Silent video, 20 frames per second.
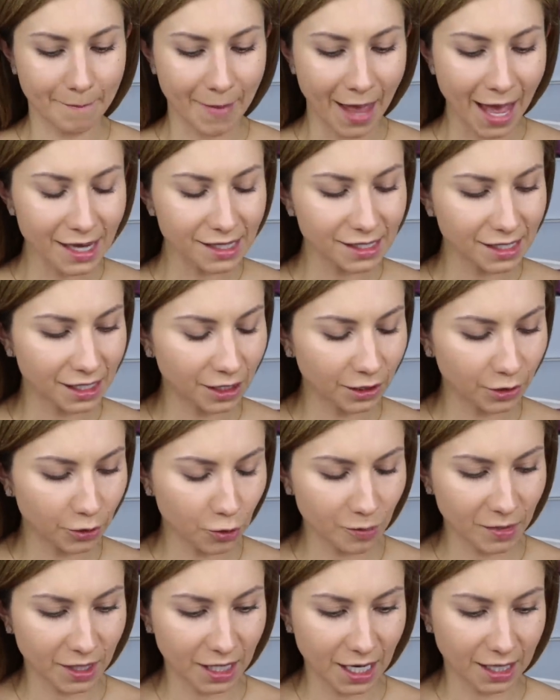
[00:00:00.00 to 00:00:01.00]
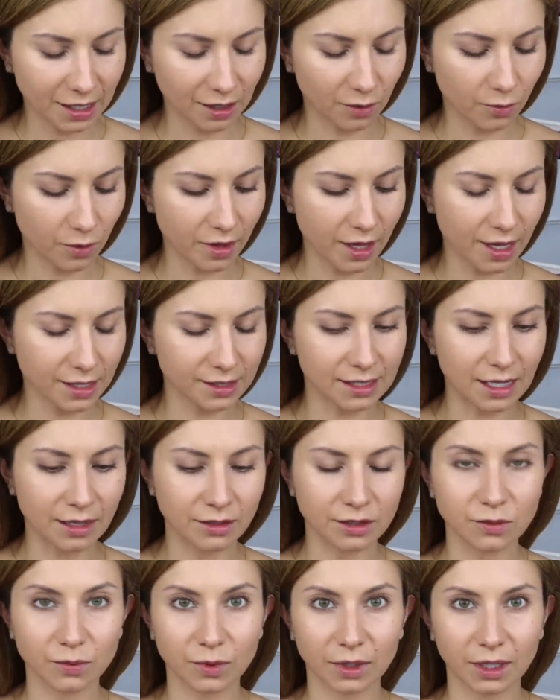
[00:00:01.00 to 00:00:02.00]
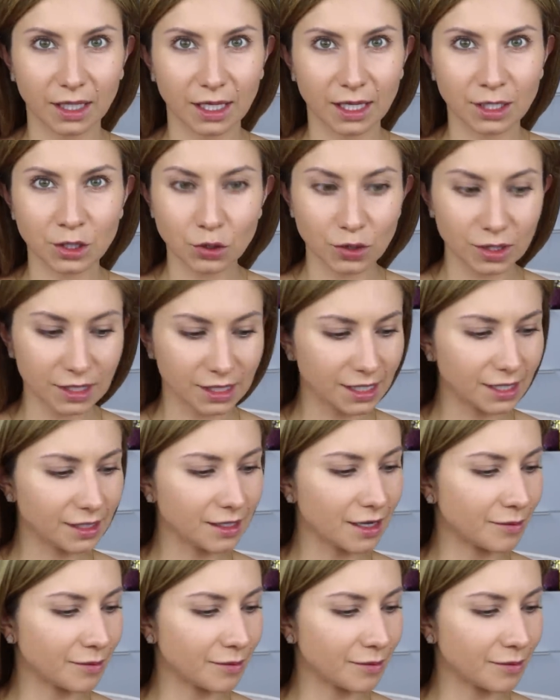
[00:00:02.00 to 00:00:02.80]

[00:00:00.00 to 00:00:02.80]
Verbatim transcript: Matte and Illuminating. Well, that sounds really interesting.